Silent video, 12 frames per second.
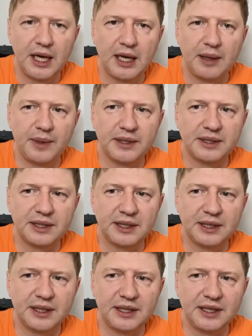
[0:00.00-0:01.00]
but
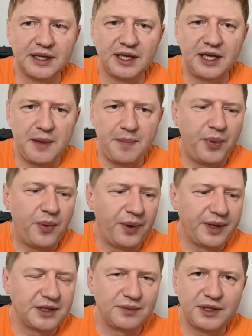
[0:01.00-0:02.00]
uh, the key
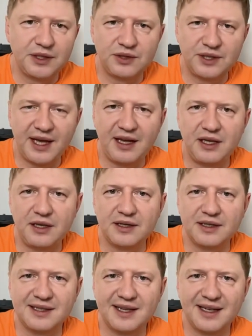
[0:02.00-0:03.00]
point we need to take here
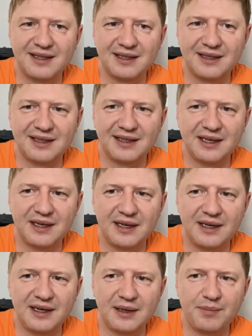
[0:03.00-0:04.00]
is that
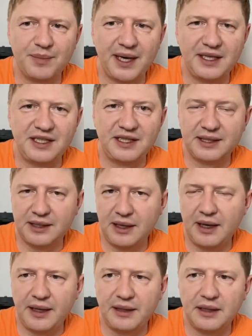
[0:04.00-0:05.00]
uh, by
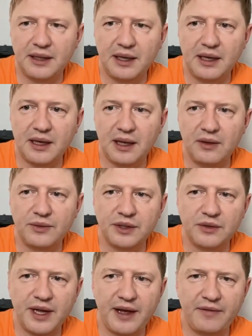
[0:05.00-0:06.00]
design the Claude
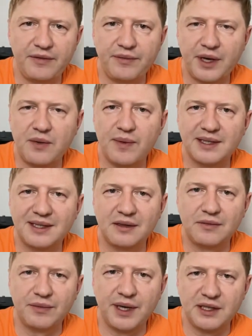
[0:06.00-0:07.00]
on every request
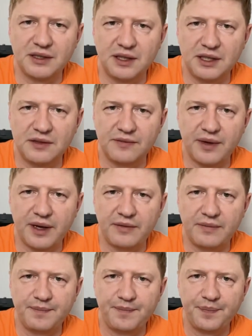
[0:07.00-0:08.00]
it reads this
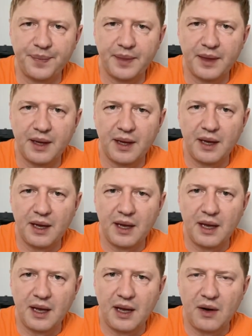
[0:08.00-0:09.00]
file
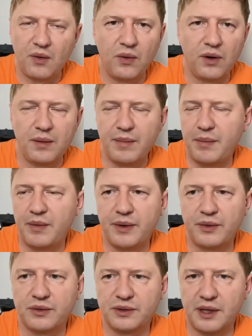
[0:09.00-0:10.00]
or maybe
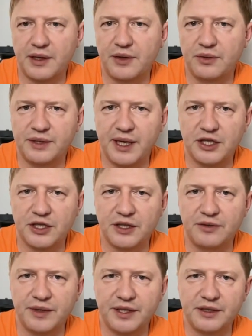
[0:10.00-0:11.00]
when you start a new session
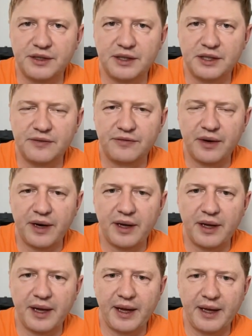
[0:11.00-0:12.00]
it reads this
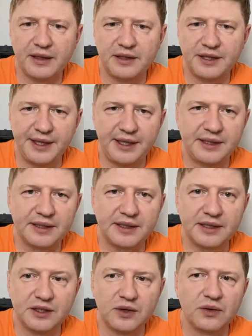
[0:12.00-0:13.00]
file and takes it
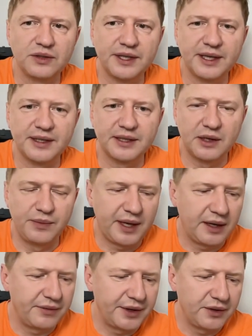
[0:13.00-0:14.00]
as a context and we
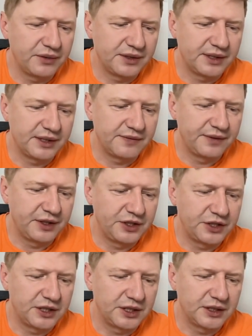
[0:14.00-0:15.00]
can reuse this
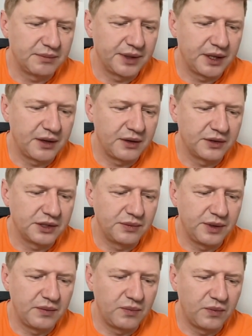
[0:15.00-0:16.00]
feature because
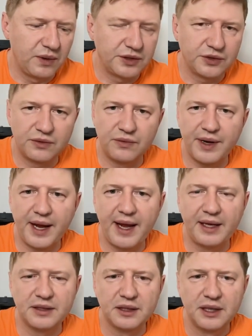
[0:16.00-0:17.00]
we want to
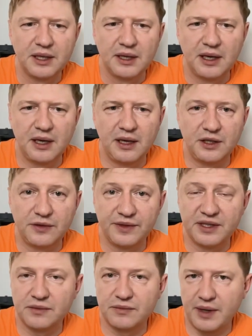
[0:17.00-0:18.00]
create a list of
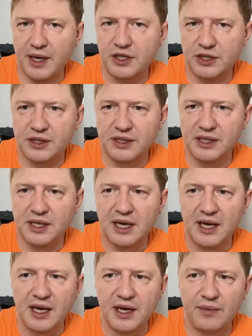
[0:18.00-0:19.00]
instructions
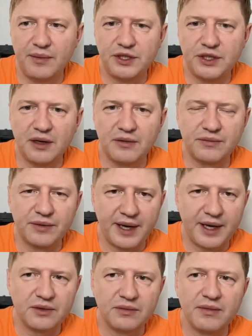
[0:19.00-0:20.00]
which are
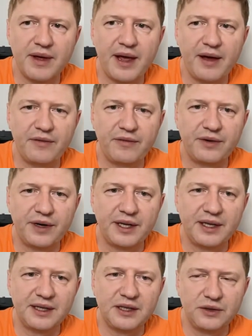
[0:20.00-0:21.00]
read on
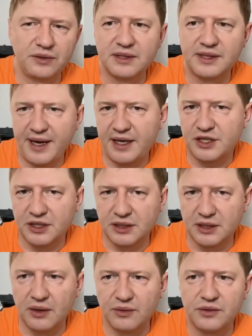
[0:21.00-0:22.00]
every new
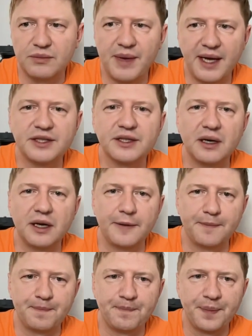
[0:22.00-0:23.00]
session automatically.
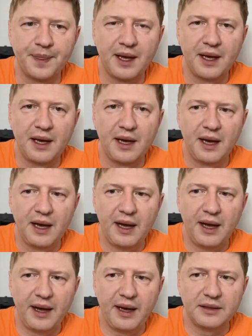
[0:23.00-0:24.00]

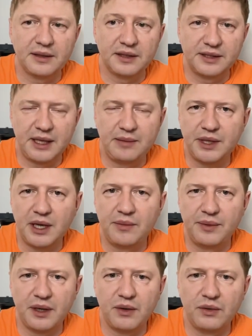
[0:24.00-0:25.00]
And at the same time,
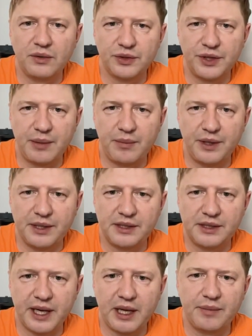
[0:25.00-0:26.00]
we are going to keep this
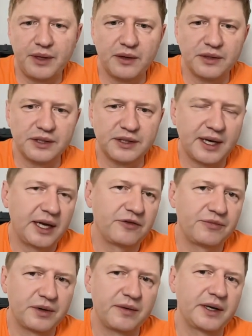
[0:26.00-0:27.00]
style because it's kind
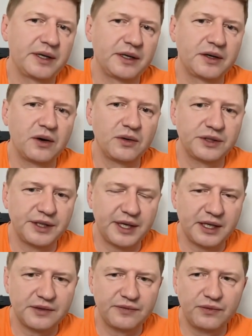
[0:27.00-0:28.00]
of providing a
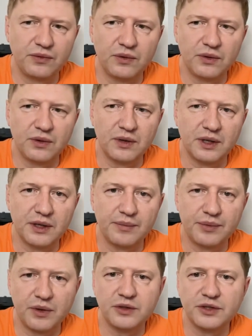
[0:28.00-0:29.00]
context for the
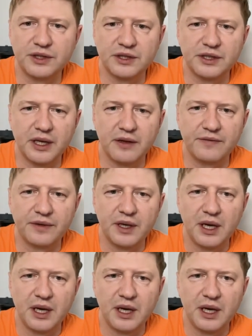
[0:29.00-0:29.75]
project itself.